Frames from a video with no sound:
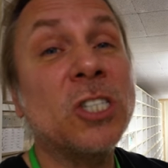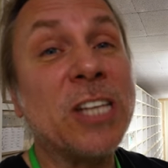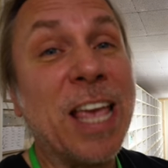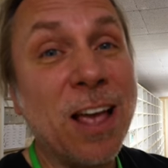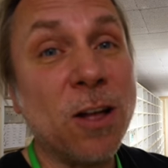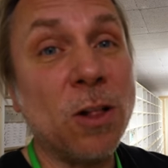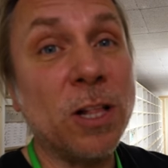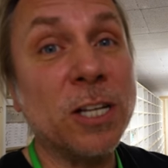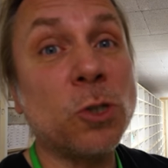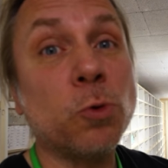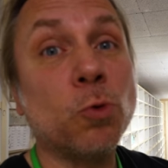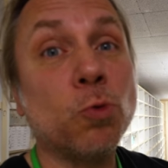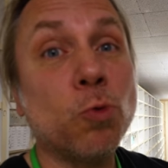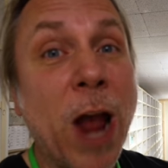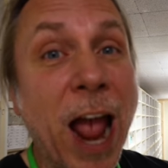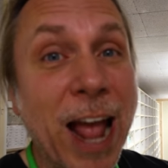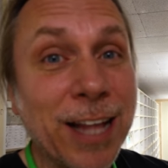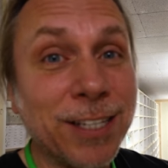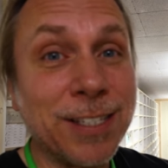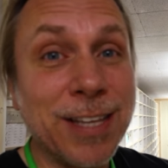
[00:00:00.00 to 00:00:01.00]
scaleless
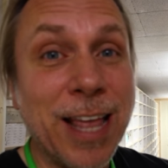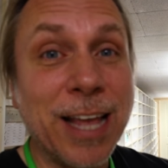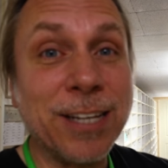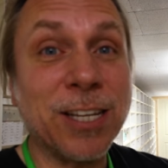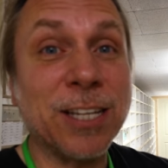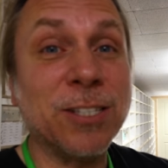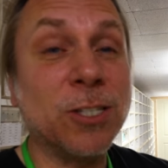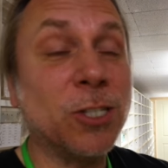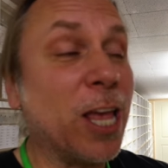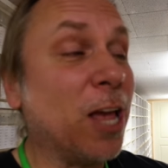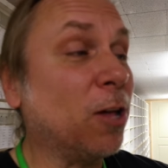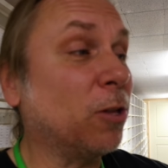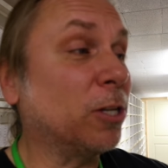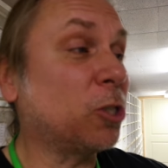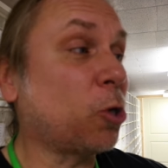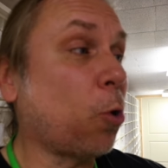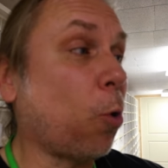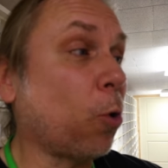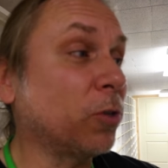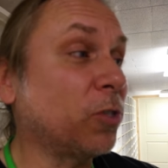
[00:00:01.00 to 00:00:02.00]
rat snakes and
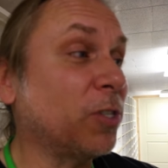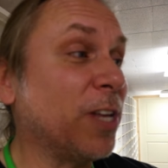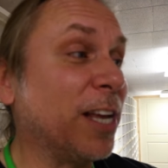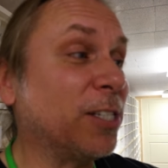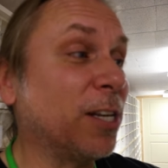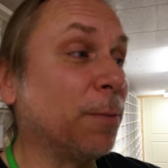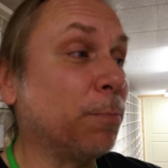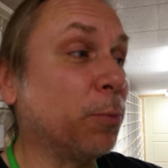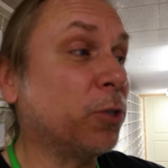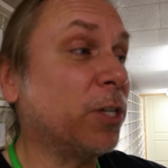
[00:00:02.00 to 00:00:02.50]
scaleless corn snakes in